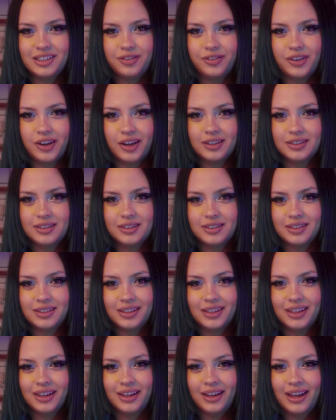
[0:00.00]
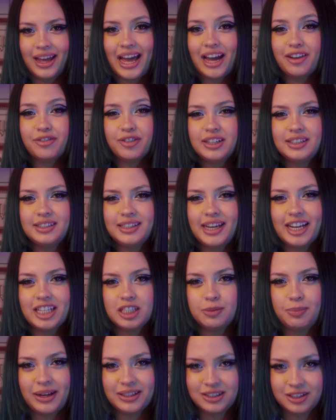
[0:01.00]
first, every steak's
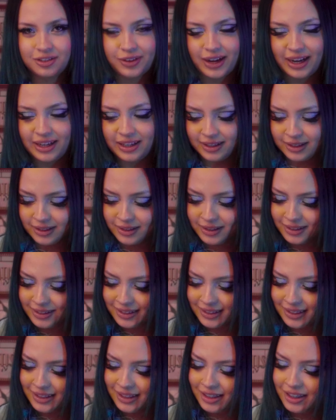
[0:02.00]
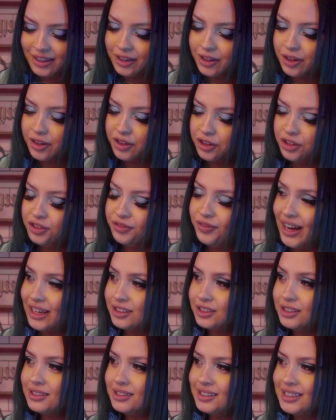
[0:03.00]
best friend. Good
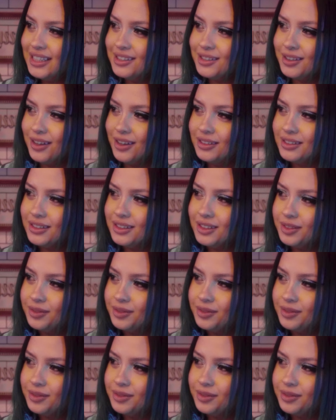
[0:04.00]
old-fashioned sea salt.